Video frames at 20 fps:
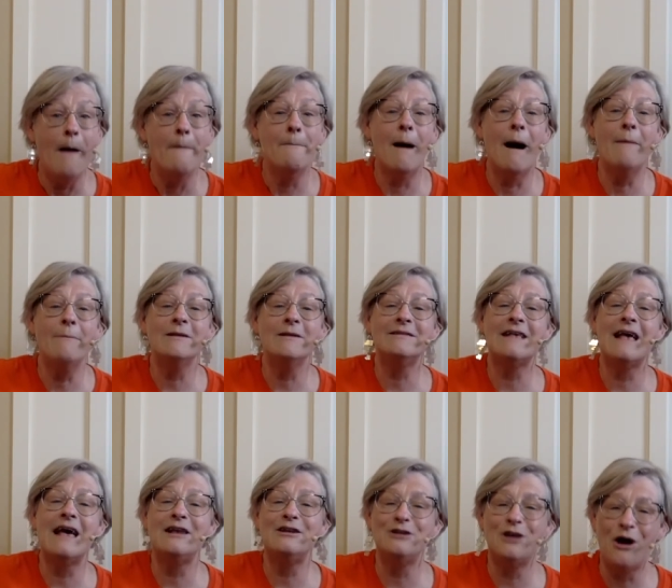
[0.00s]
Mama
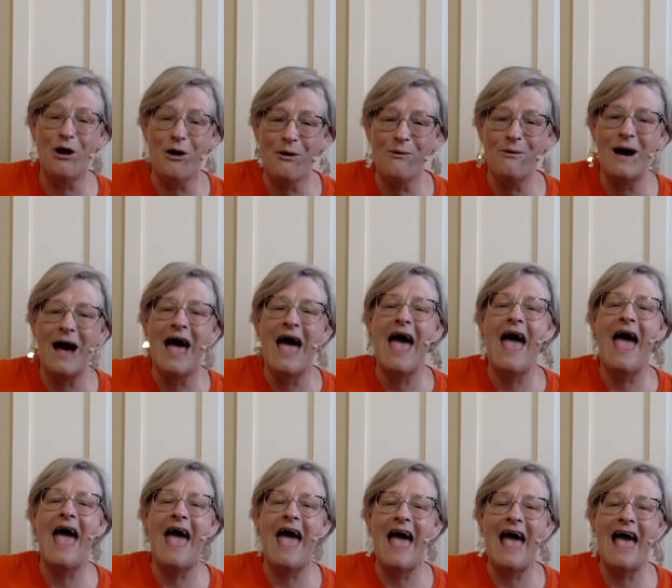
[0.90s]
said no
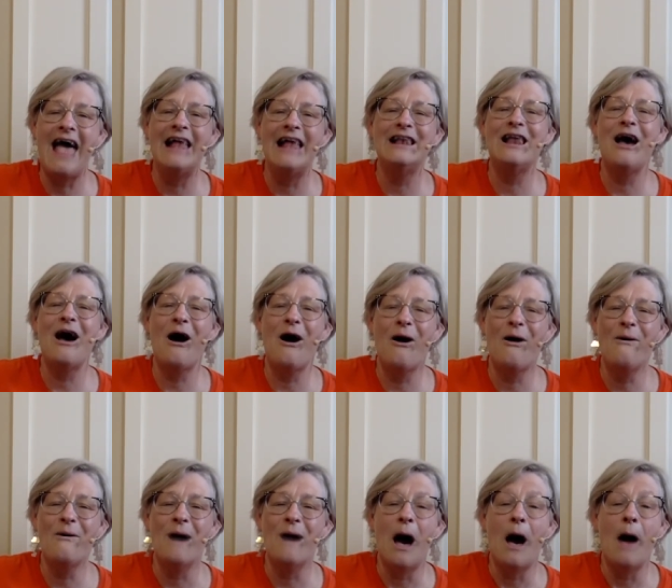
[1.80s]
and
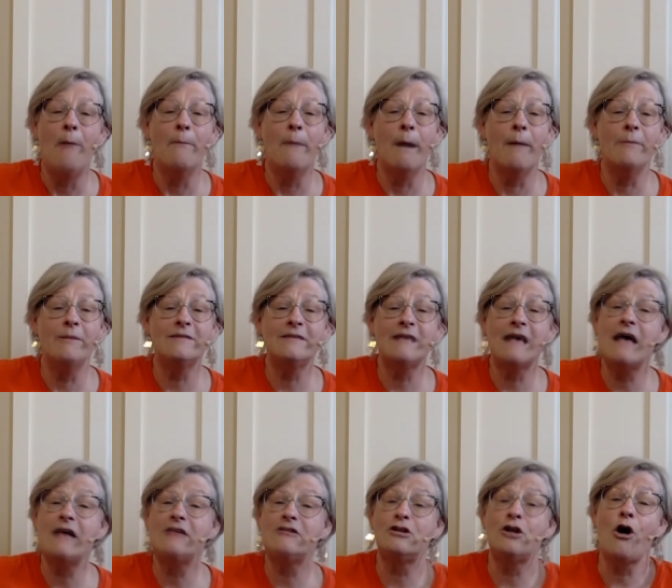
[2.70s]
oh. Mama
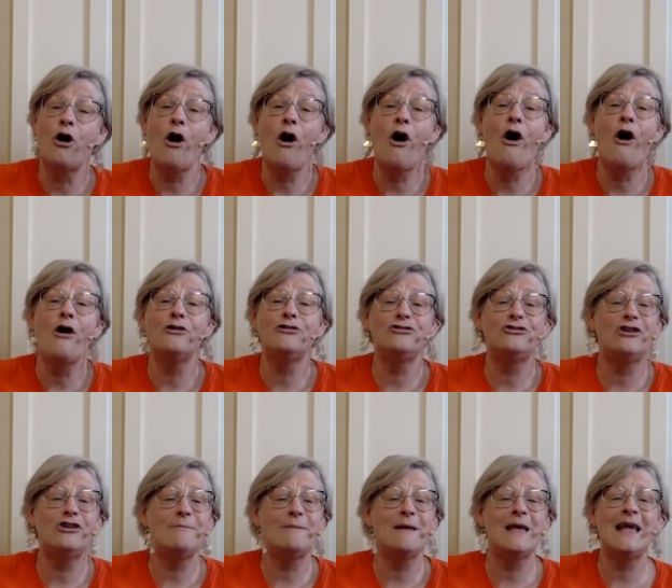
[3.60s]
says no,
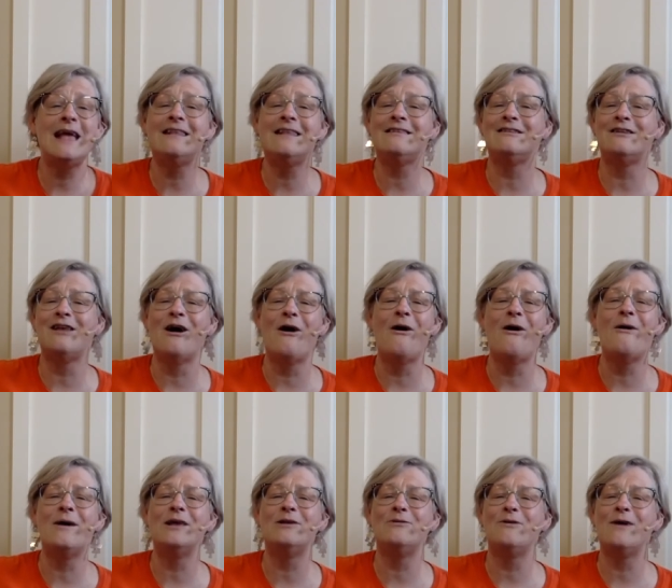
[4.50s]
she means no.
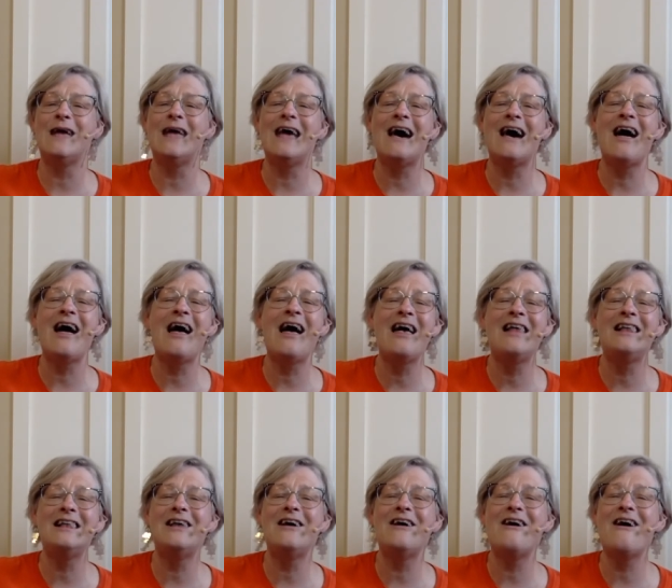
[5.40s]
And we all
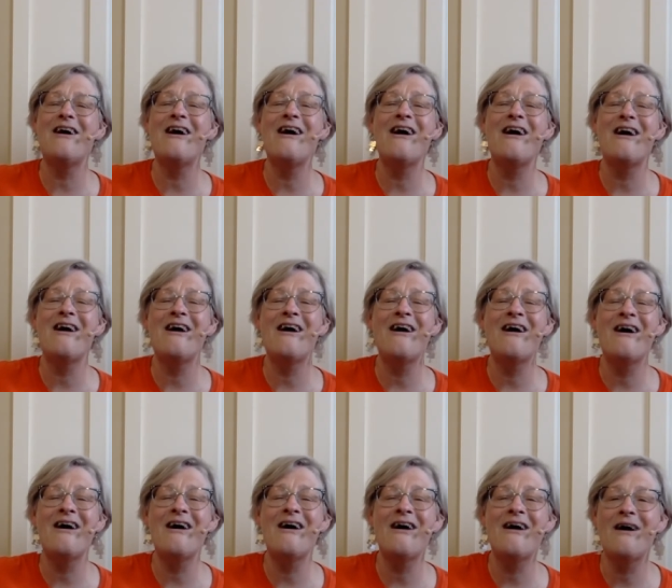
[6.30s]

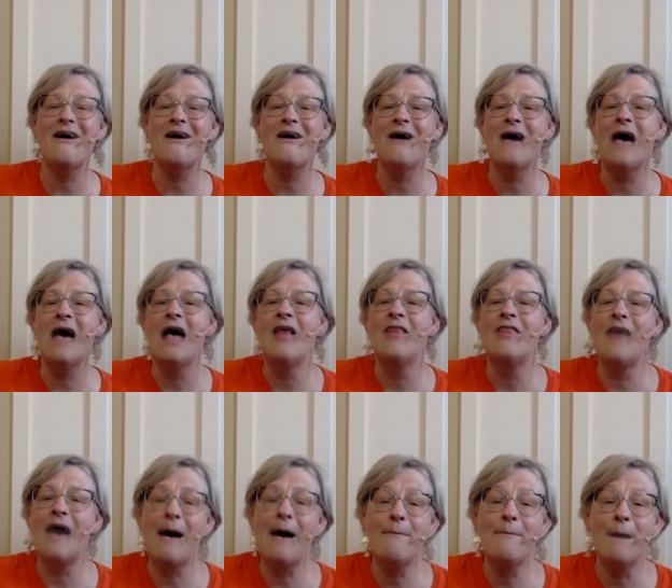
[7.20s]
know
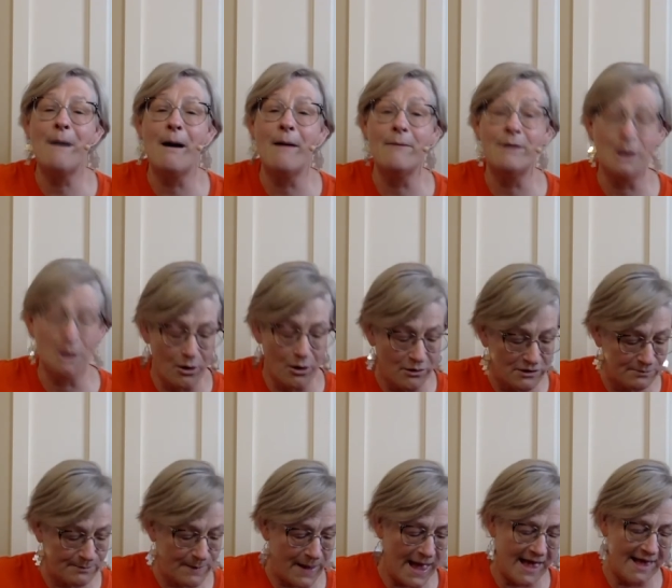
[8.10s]
that mama
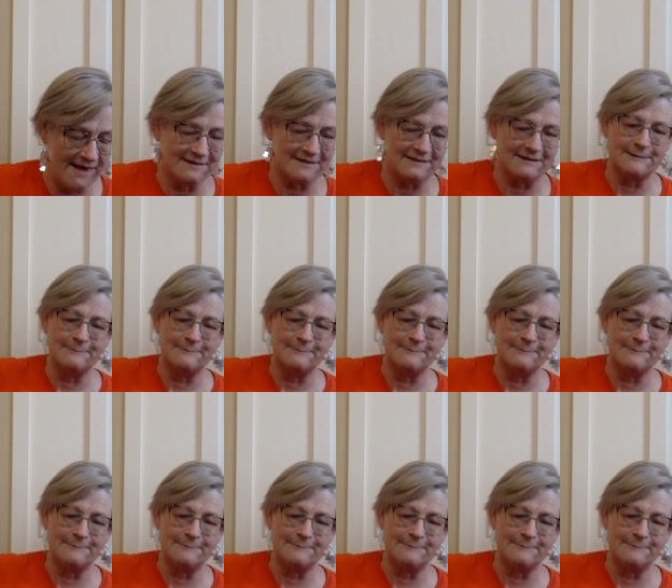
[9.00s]
knows best.